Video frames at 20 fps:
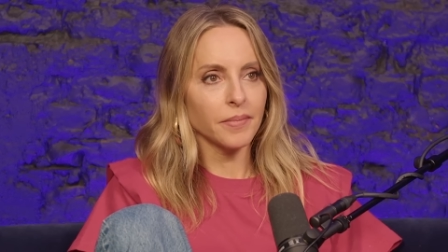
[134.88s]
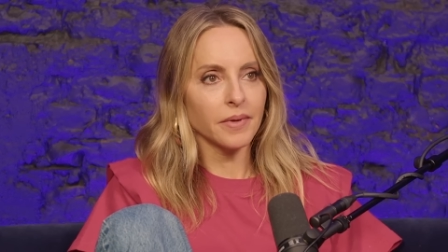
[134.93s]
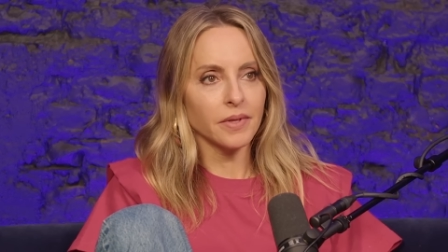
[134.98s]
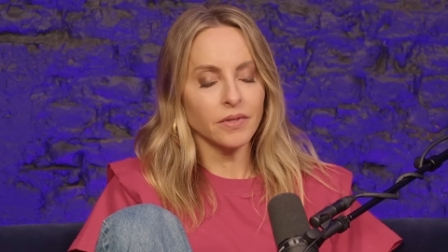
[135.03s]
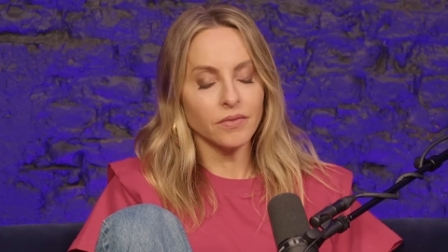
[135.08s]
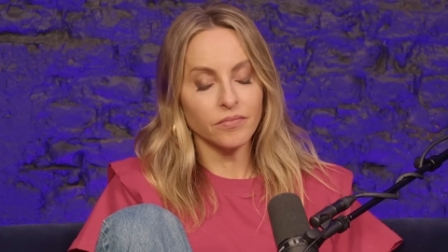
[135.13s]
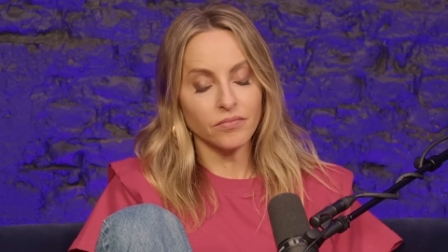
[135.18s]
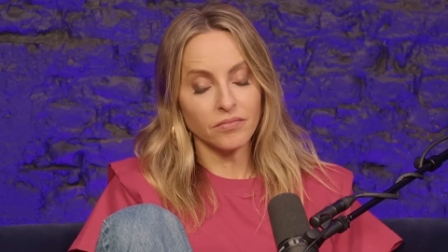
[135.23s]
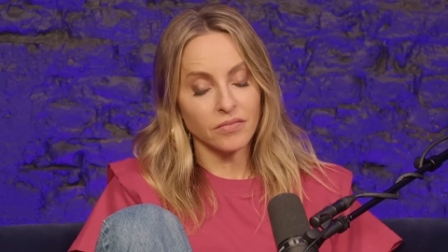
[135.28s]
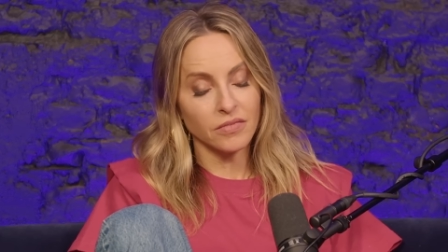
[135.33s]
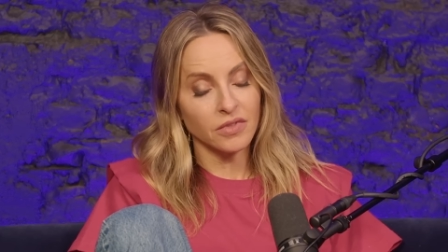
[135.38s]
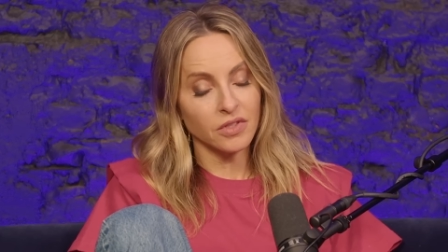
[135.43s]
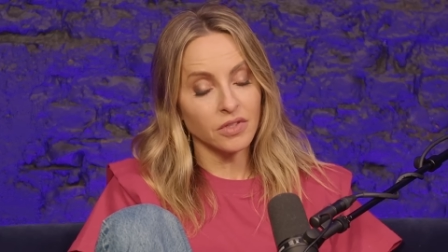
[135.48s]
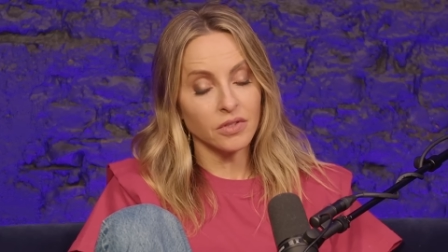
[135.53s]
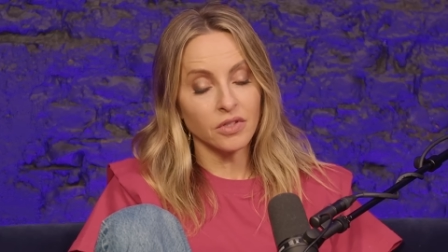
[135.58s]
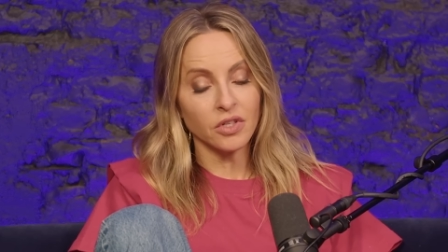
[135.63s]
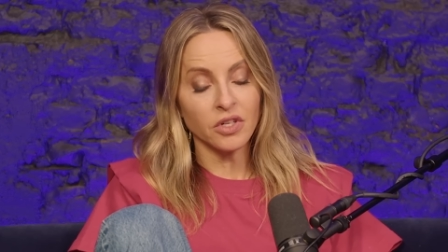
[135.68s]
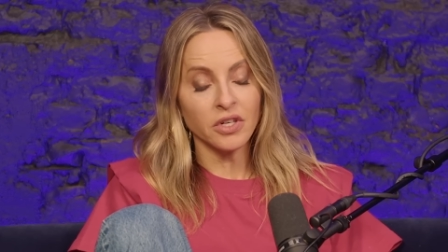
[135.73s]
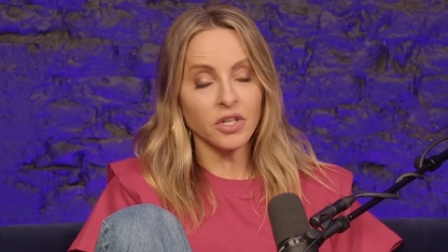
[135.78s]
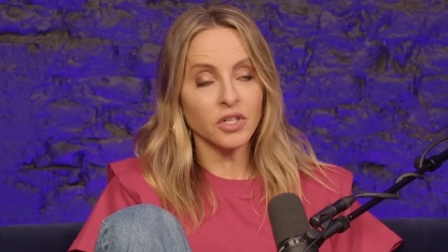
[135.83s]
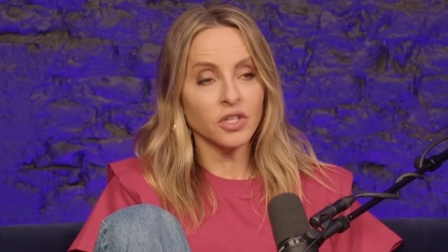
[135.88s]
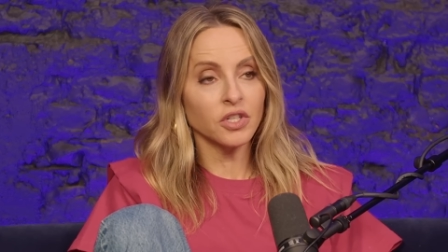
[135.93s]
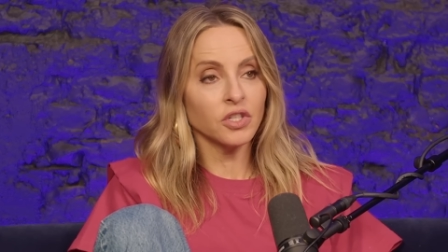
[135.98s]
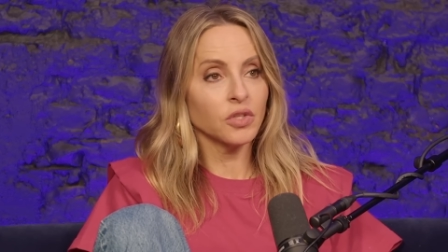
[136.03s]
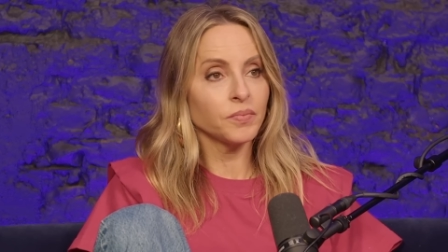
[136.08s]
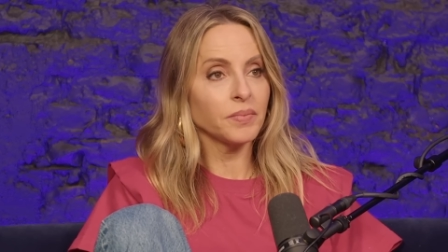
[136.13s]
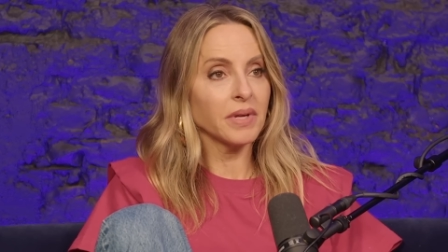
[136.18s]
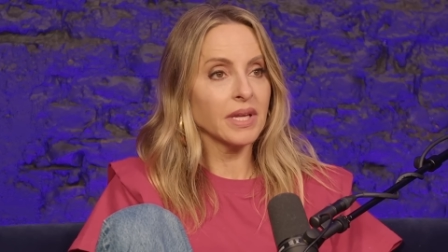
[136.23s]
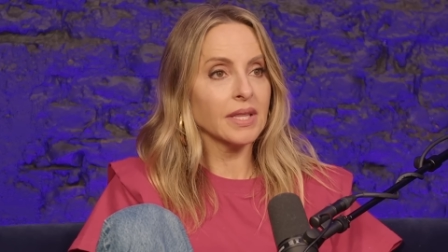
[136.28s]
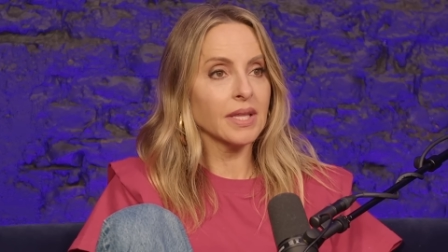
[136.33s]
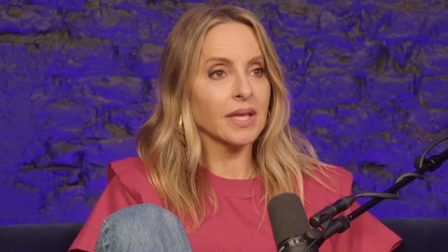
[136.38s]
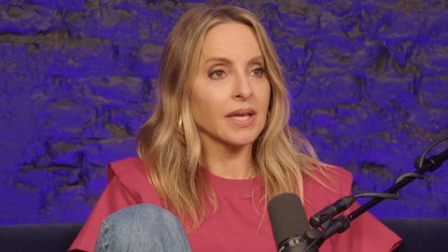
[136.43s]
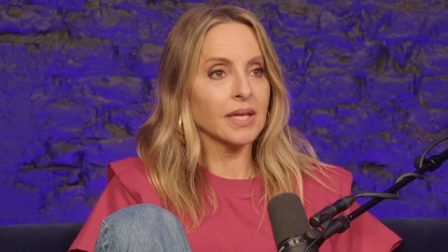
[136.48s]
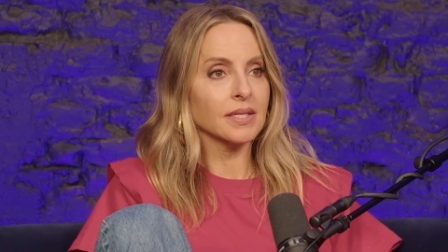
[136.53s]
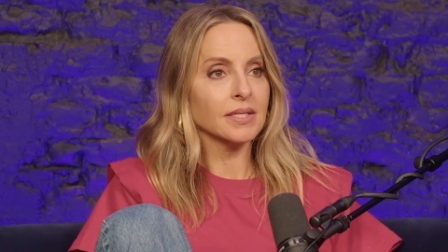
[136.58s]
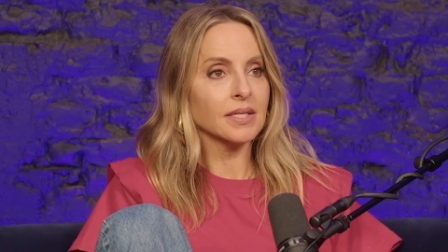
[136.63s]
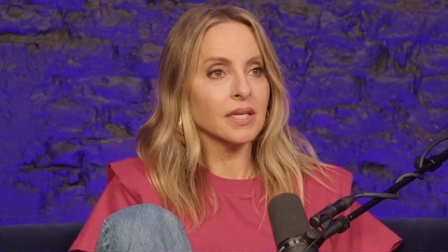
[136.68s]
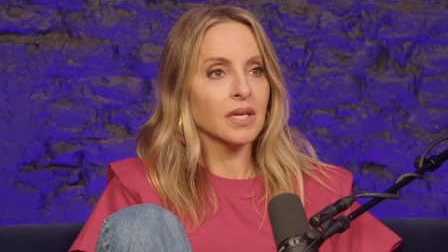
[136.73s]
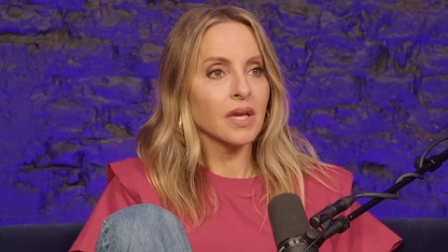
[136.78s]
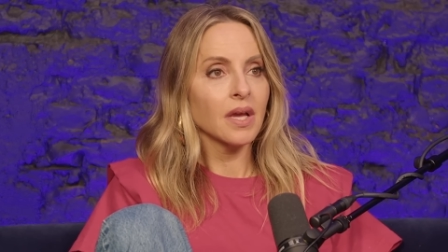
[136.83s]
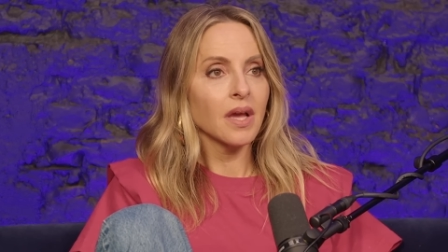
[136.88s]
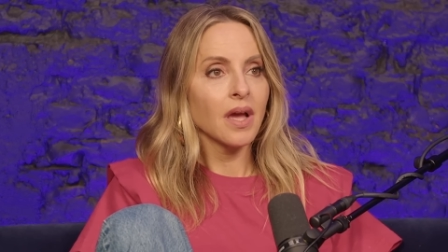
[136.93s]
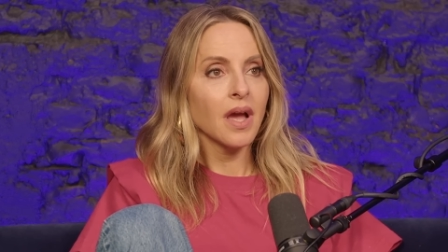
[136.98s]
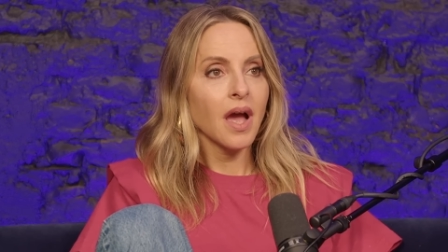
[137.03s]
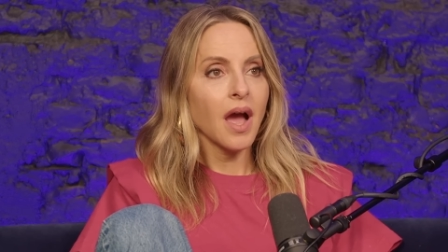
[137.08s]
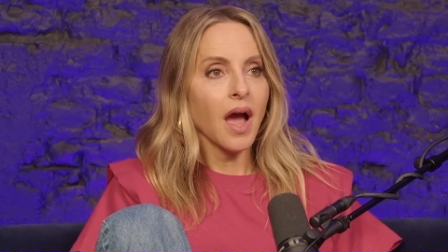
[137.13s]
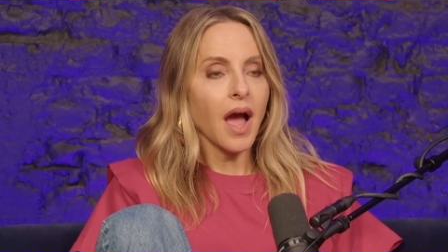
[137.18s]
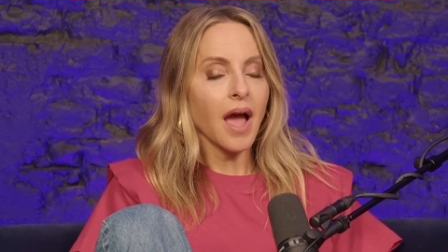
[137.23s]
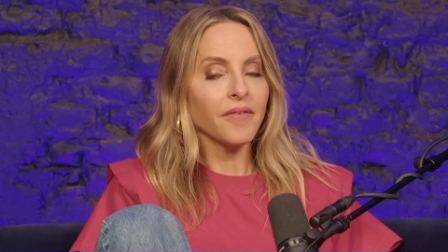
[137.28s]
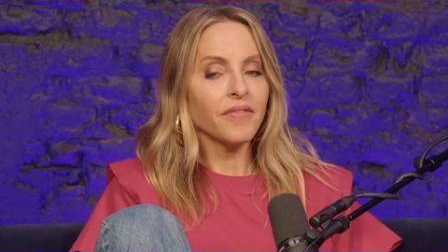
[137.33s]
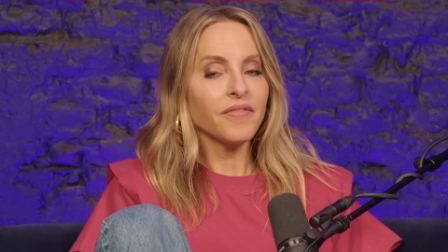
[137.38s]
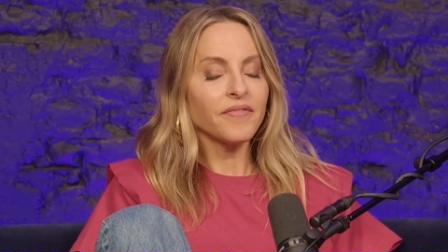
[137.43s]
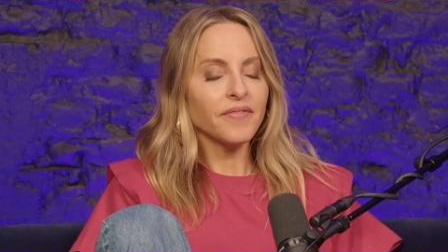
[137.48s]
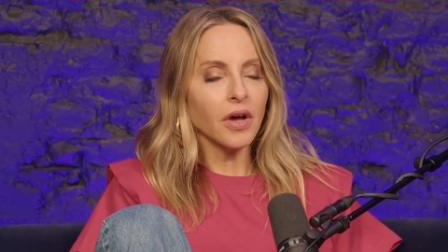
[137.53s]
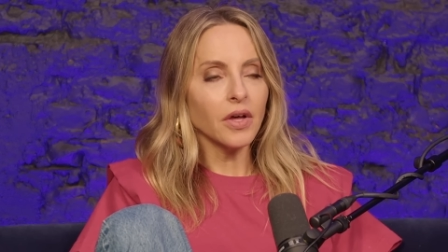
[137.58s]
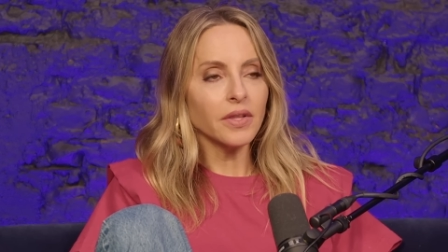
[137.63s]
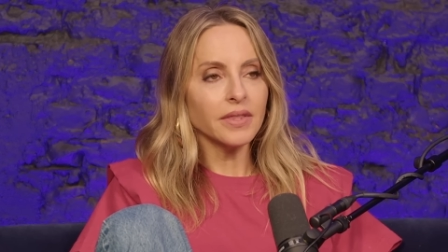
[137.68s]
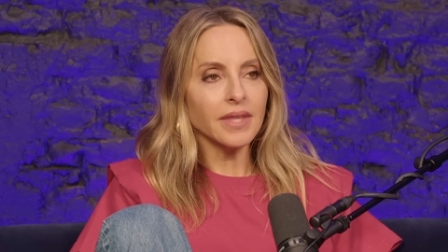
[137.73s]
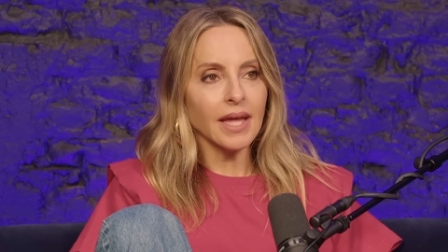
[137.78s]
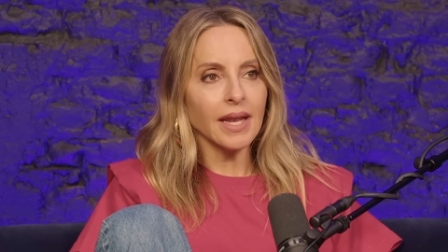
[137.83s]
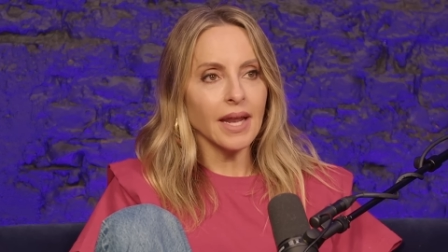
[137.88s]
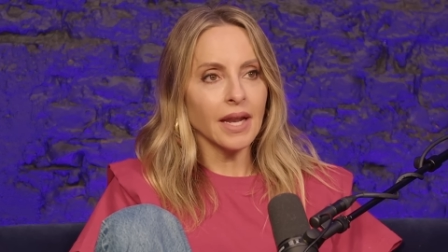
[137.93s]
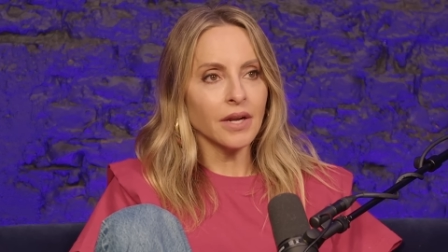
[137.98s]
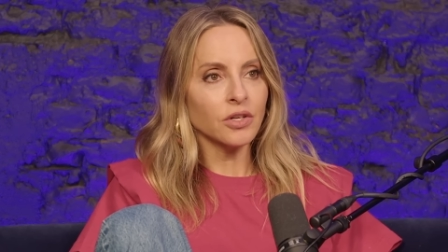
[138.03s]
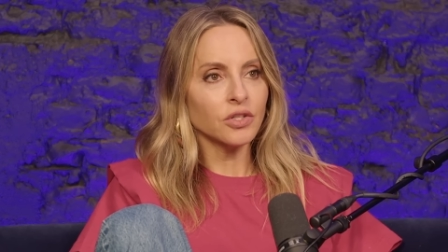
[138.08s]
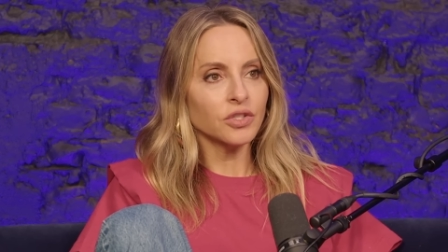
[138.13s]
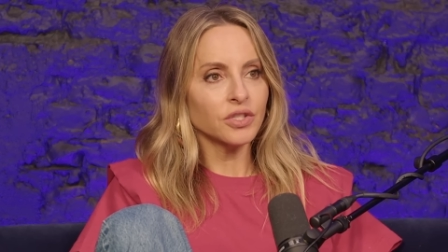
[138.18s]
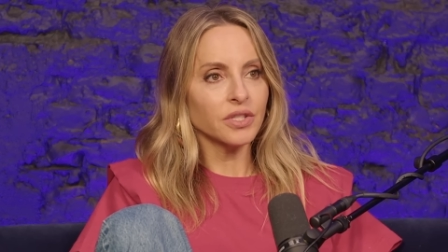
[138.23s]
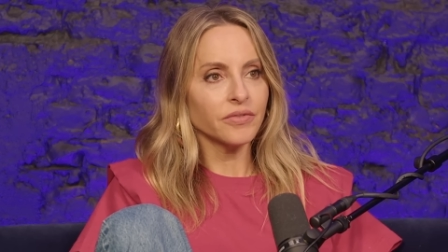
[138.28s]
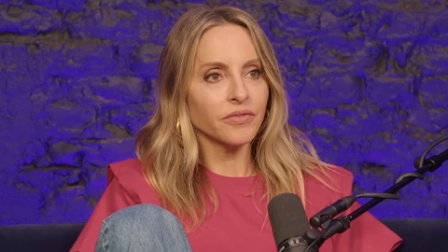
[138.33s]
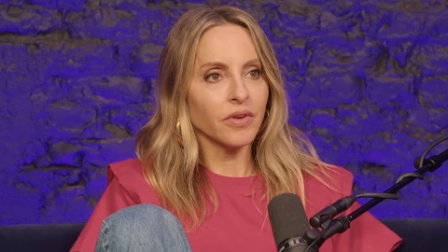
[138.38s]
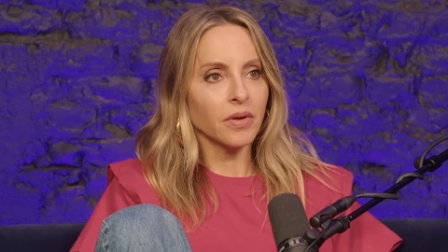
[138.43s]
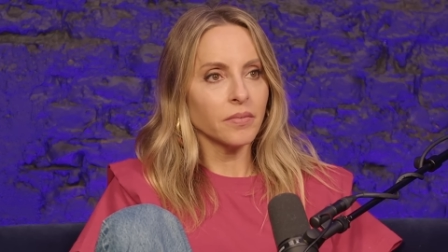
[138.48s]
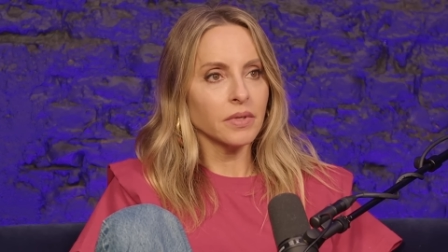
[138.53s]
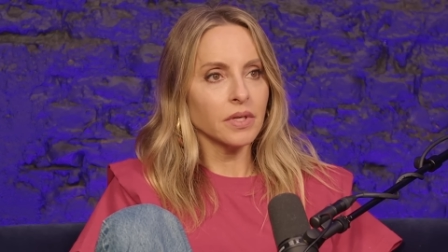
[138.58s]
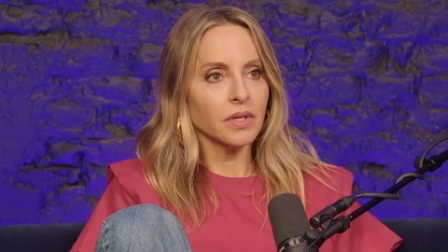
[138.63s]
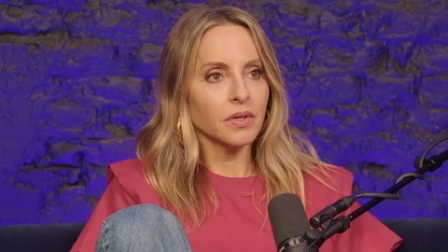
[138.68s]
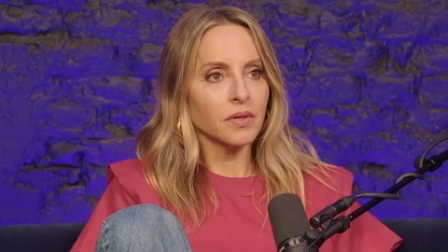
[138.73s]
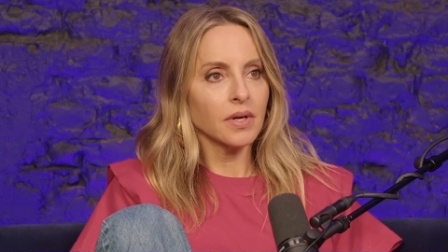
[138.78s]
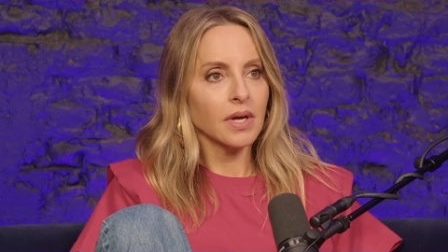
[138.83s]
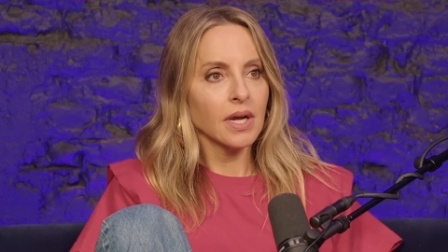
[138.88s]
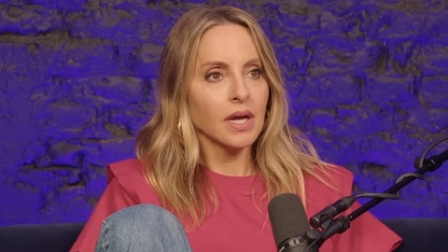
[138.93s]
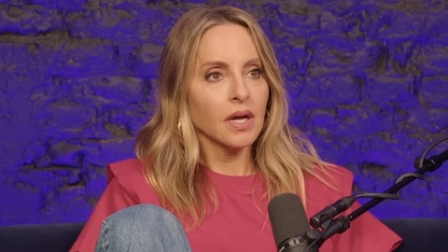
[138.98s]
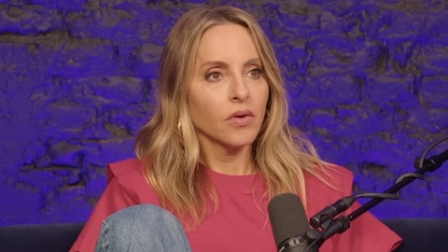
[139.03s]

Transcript: but no, it's good. You're here to do big things. Mm-hmm. I've felt that energy from you.